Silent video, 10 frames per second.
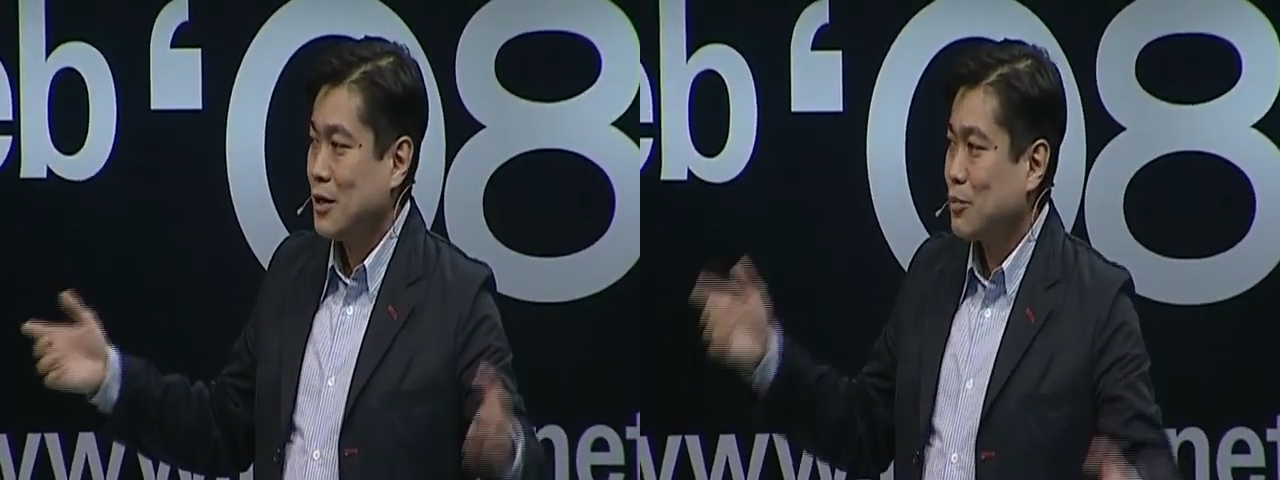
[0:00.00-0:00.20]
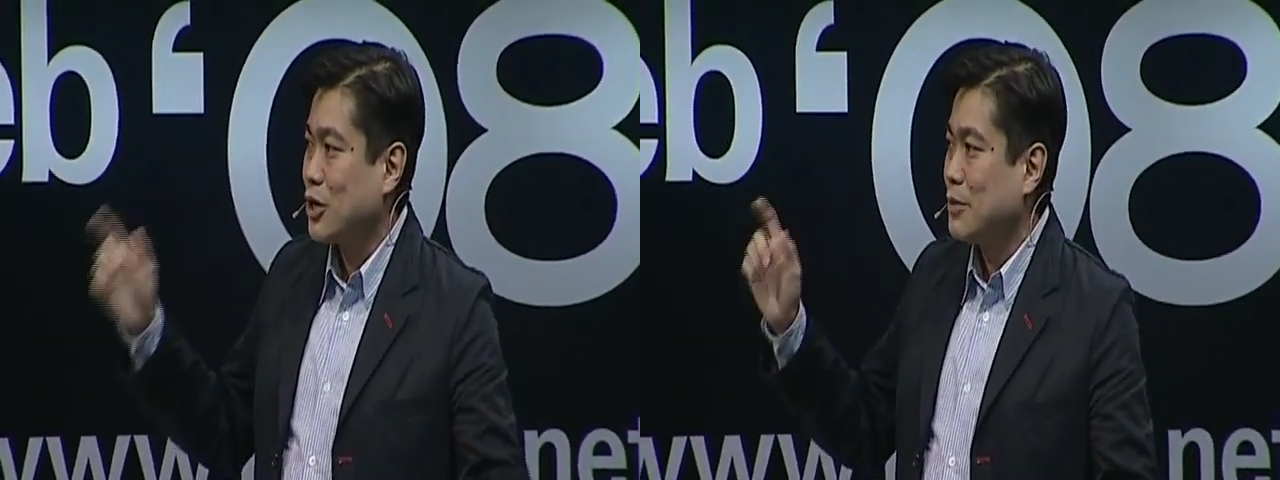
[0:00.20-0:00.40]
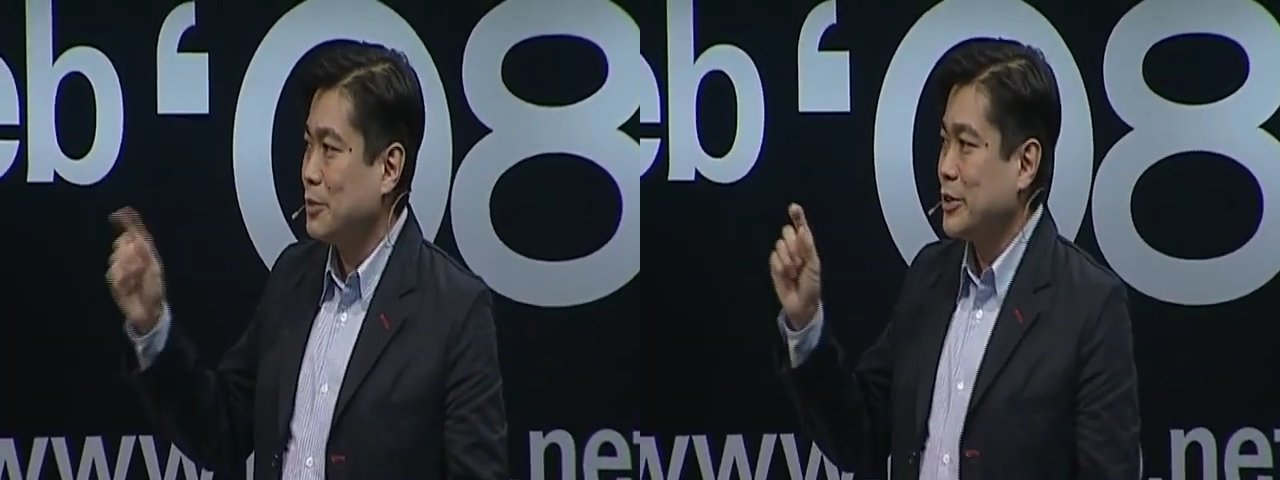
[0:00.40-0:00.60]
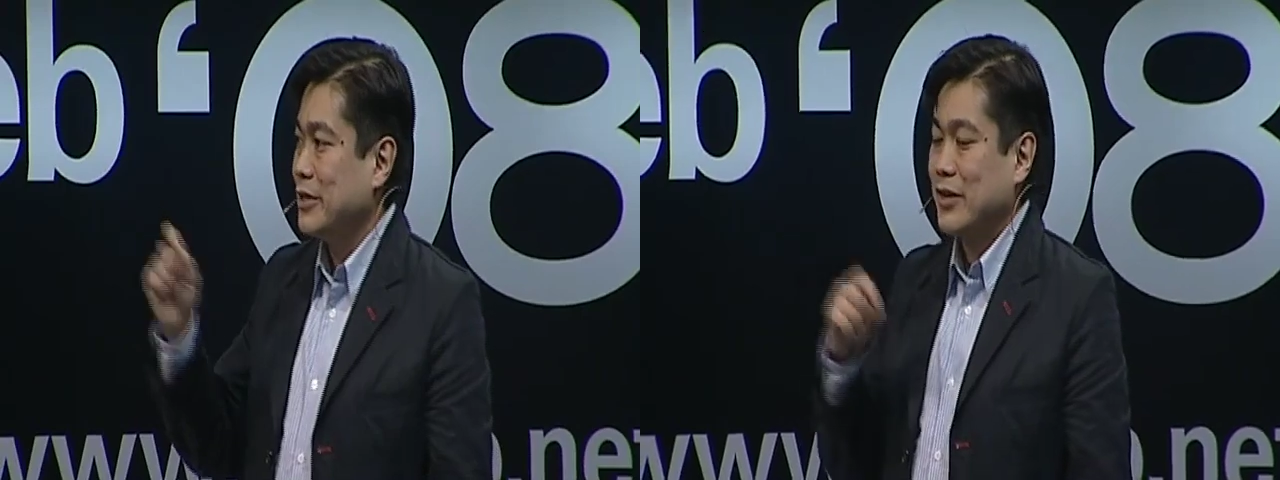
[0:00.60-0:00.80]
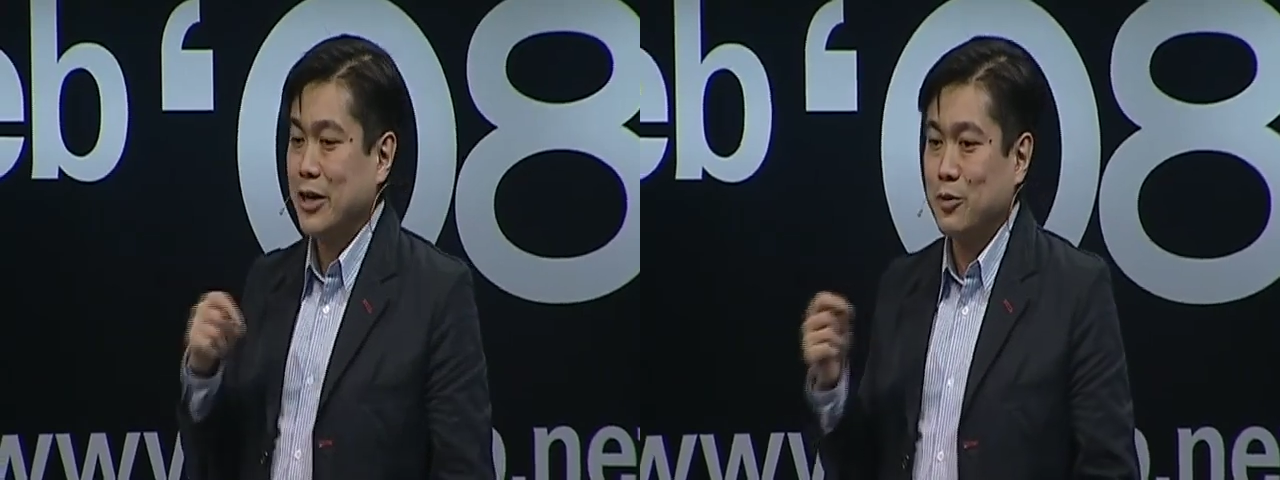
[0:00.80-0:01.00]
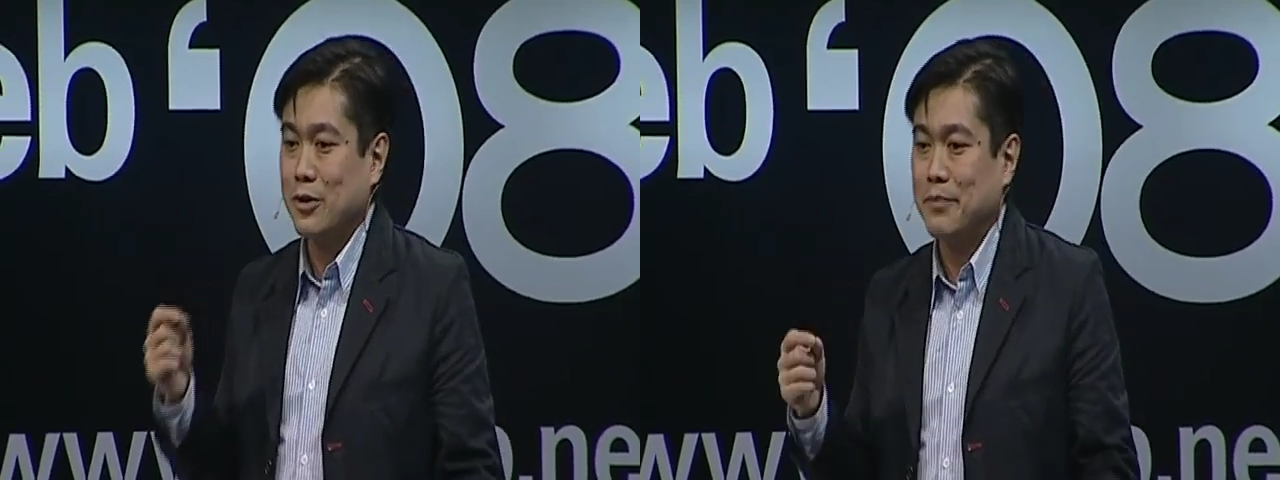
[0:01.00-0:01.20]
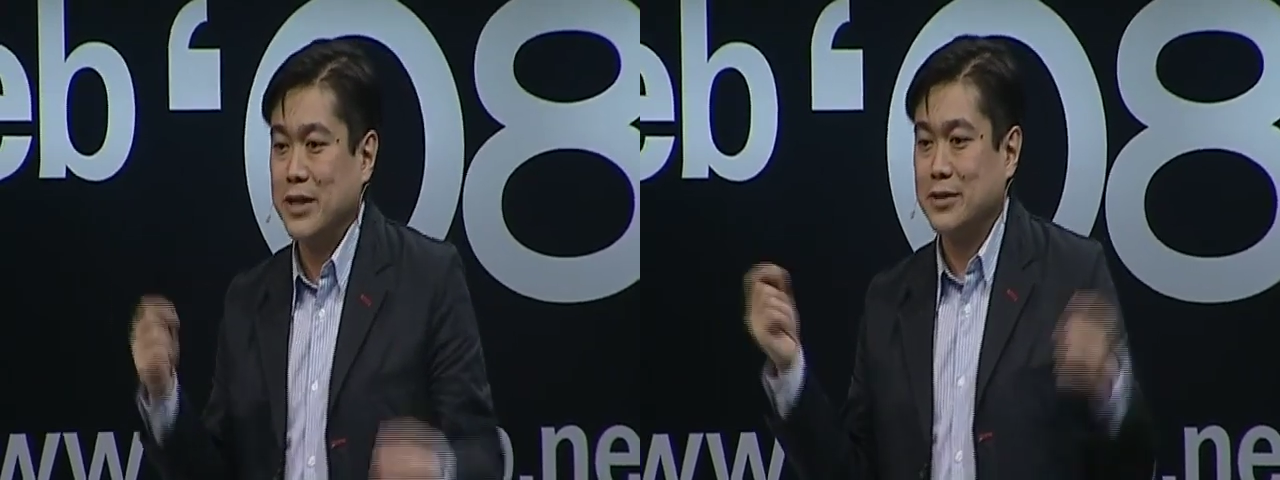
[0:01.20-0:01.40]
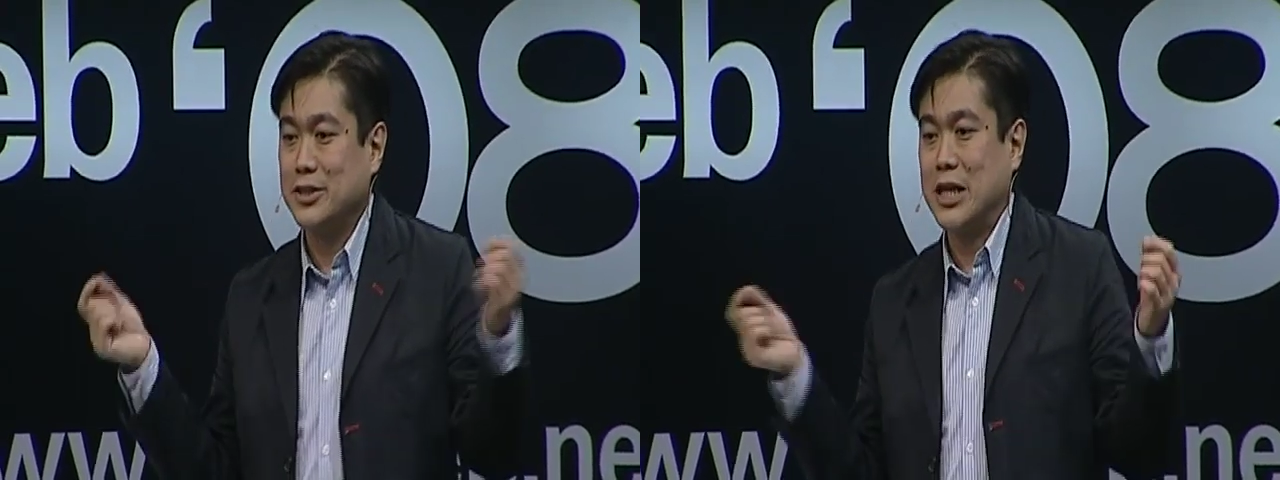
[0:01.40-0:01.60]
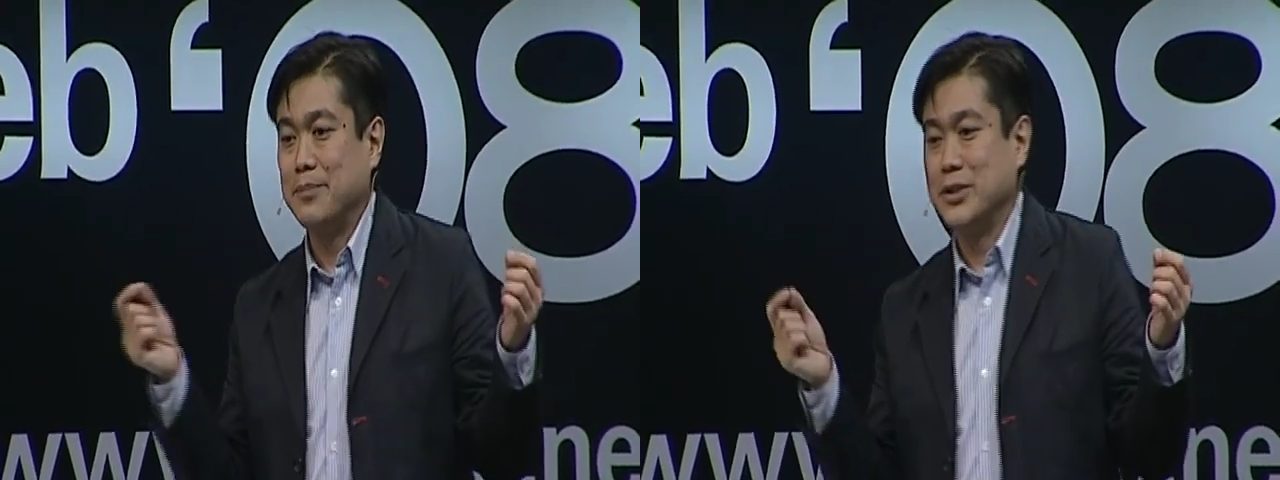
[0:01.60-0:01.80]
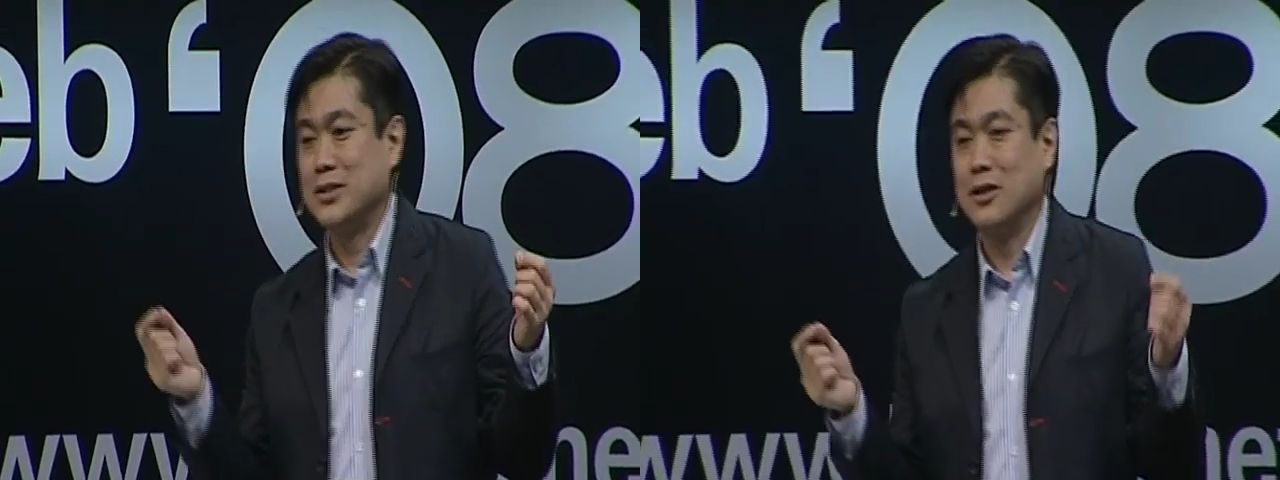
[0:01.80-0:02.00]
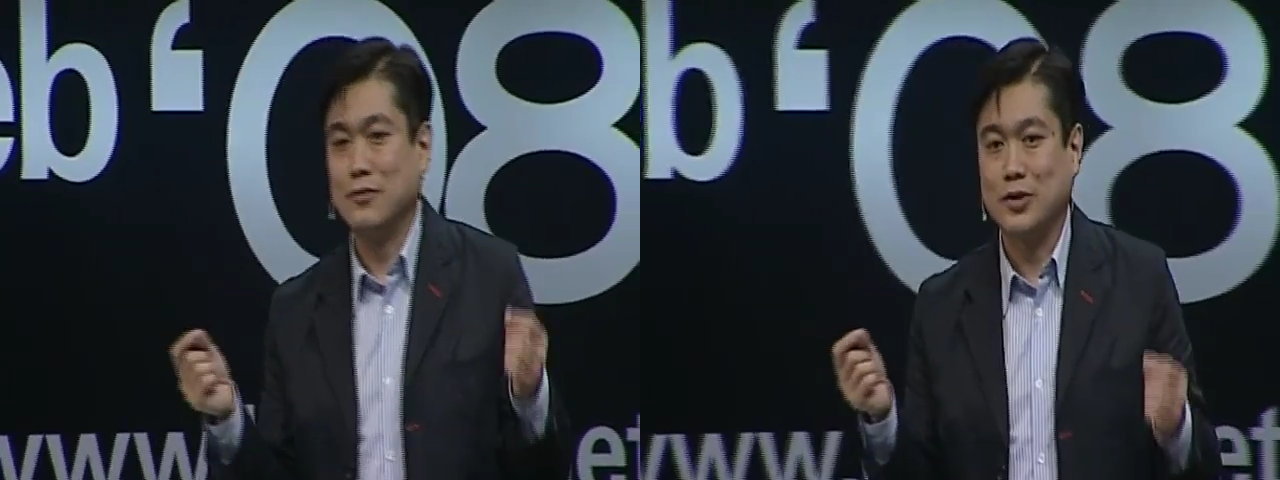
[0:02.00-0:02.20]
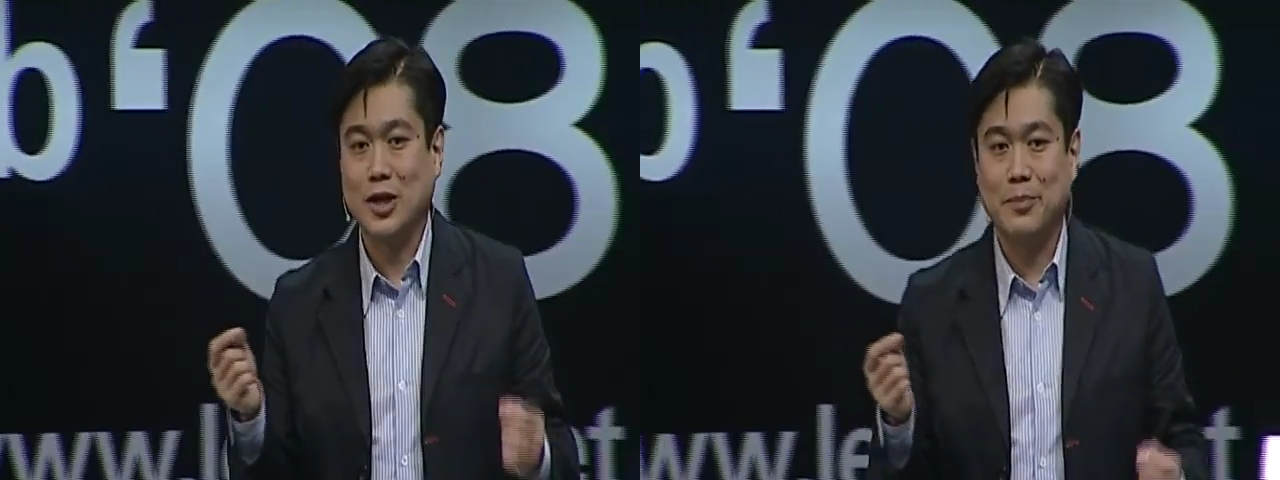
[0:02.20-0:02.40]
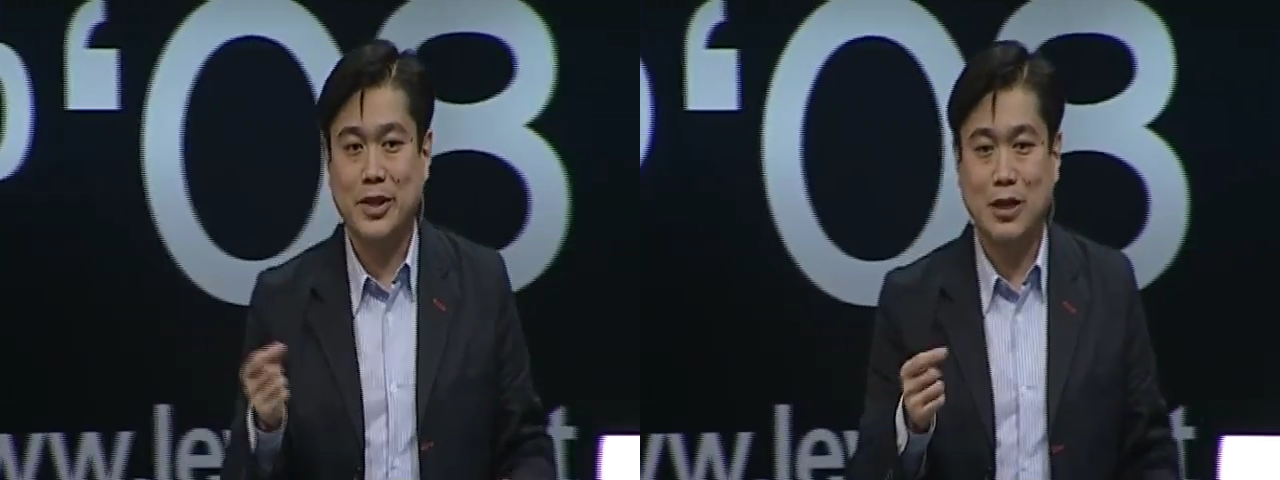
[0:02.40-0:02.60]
probably if I were a big Japanese telephone company,